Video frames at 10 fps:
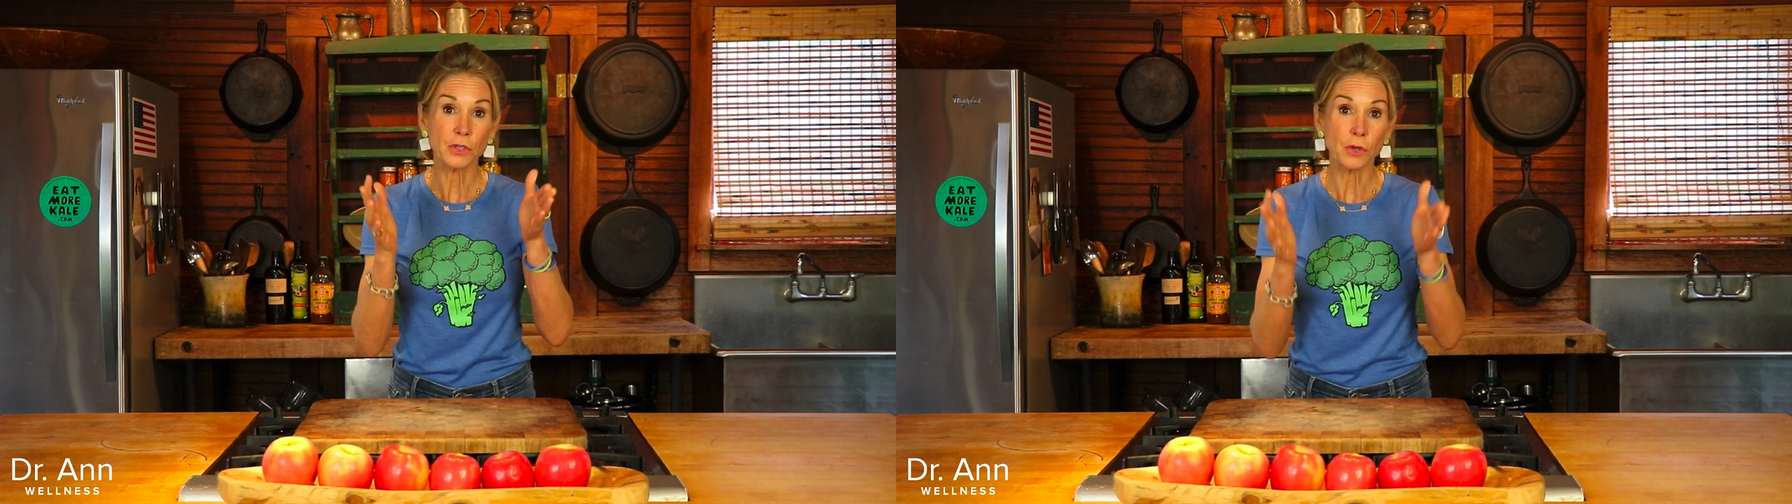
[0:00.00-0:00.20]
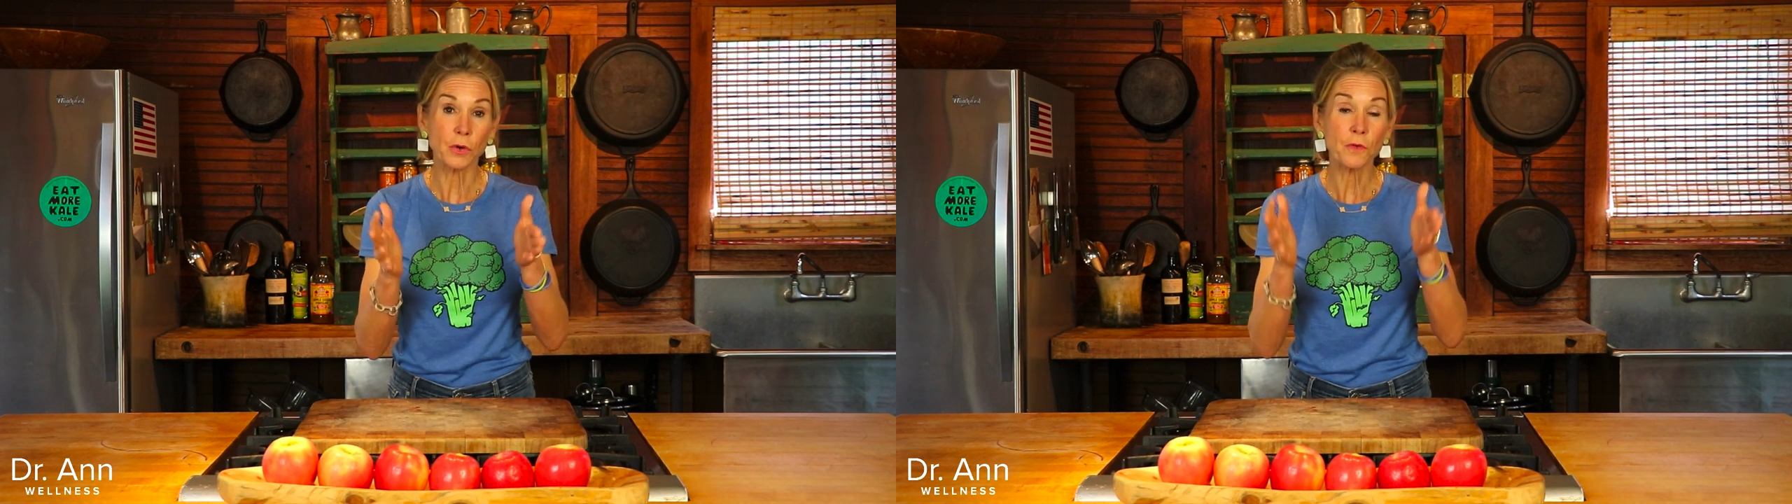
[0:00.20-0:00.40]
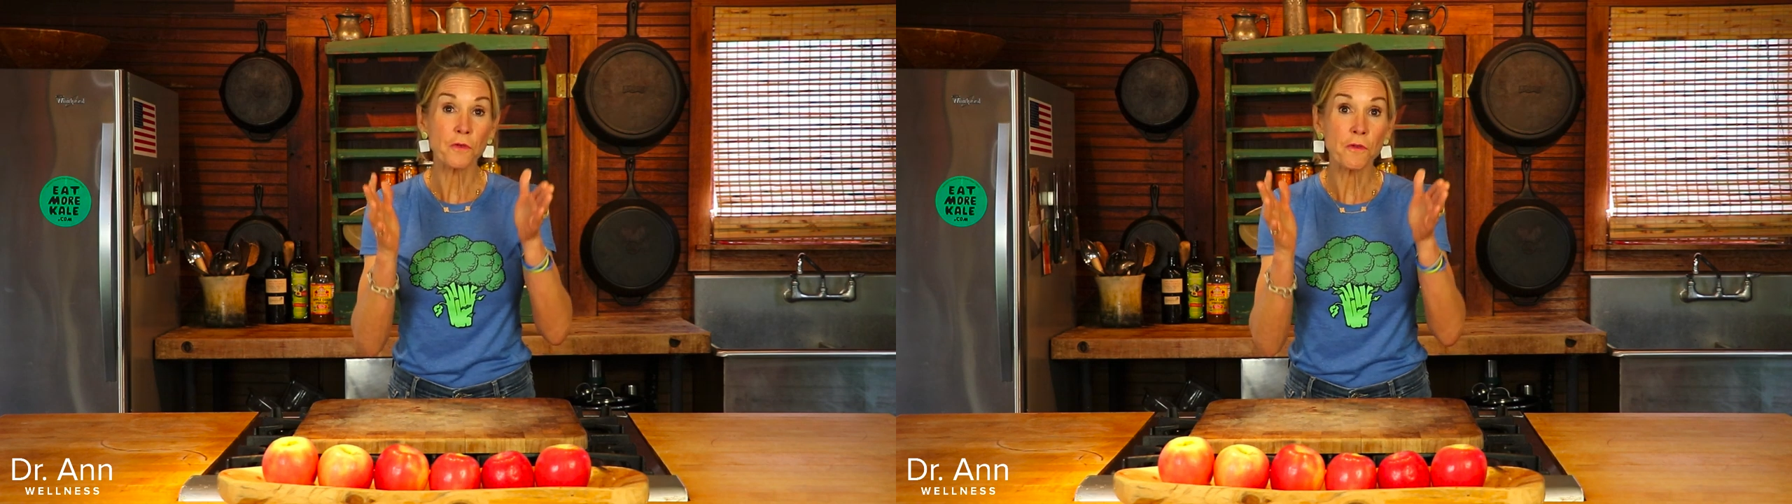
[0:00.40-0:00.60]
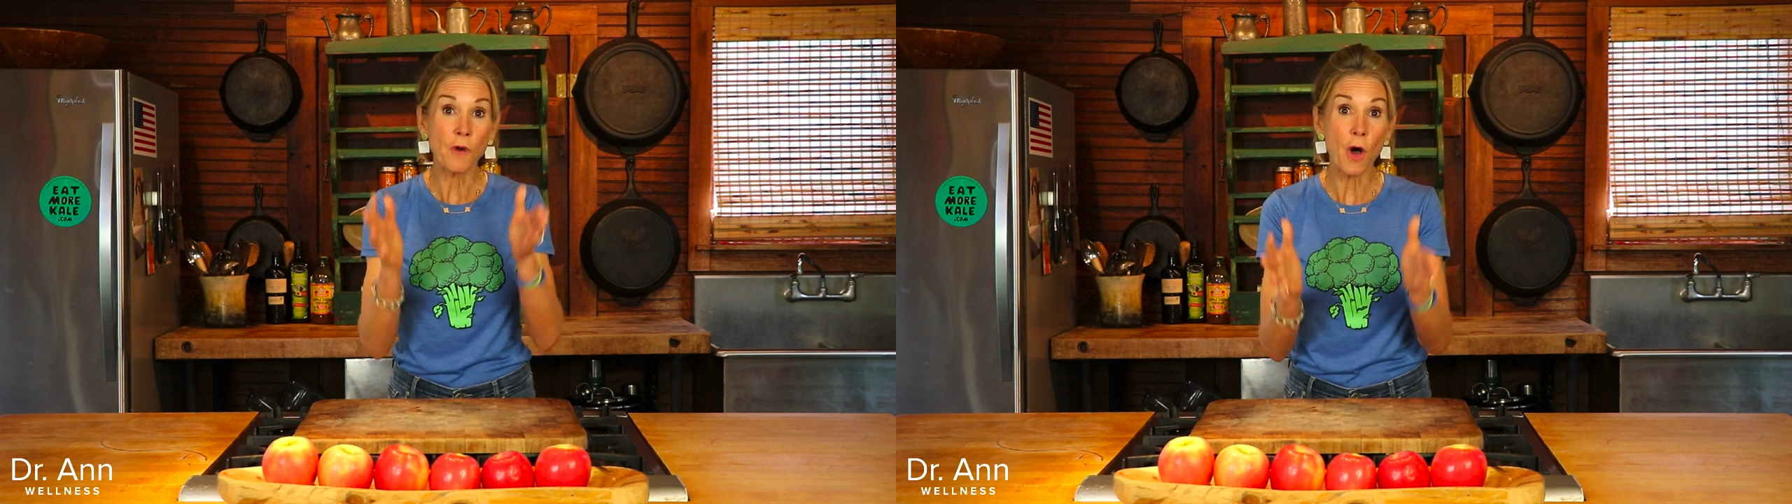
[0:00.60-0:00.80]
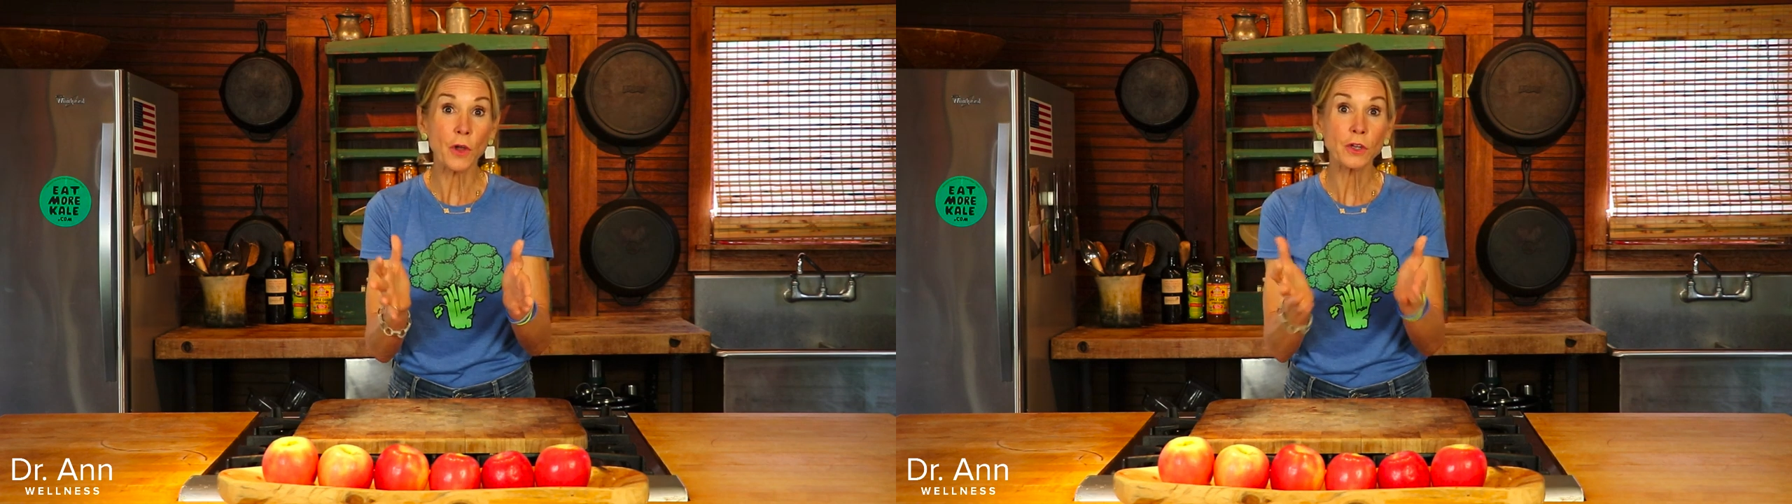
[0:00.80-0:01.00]
certain
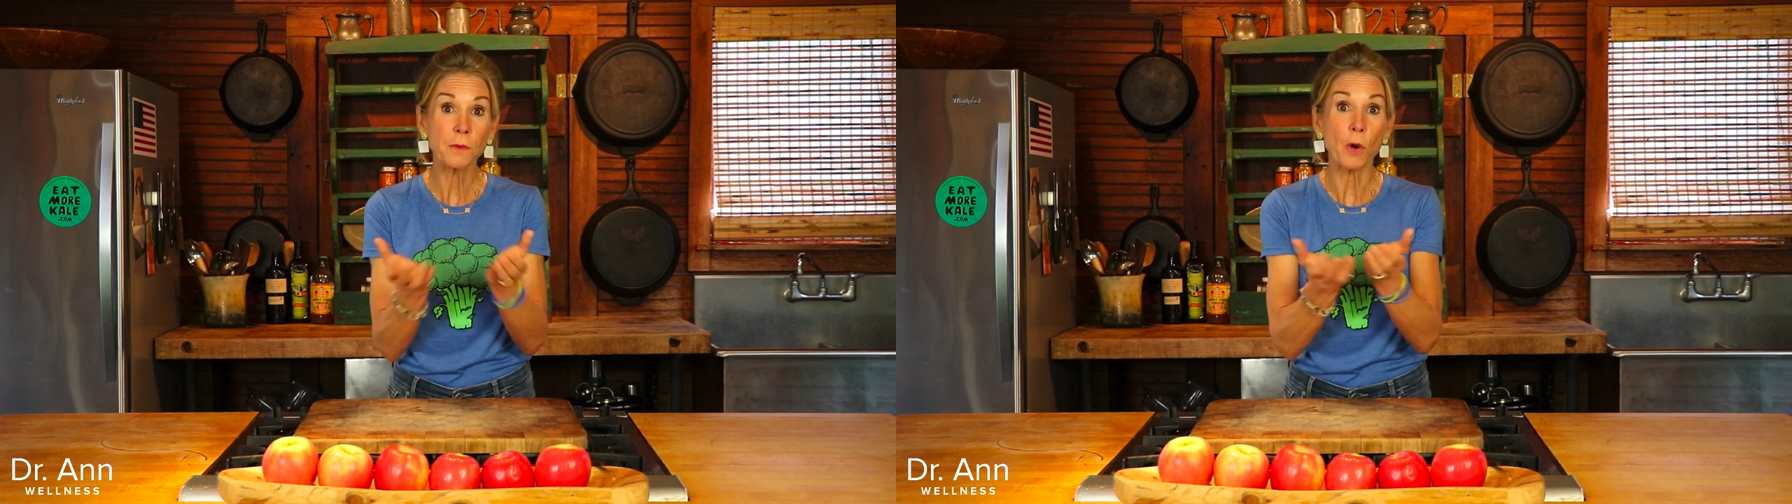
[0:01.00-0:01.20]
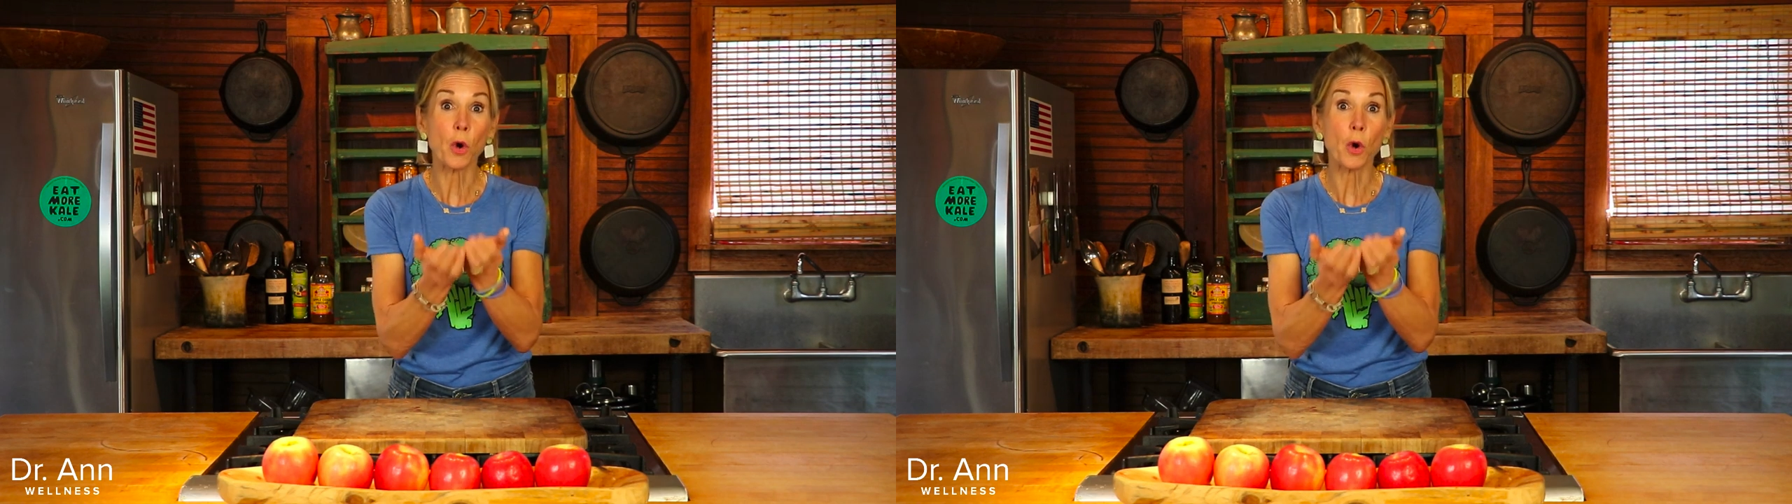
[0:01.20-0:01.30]
volume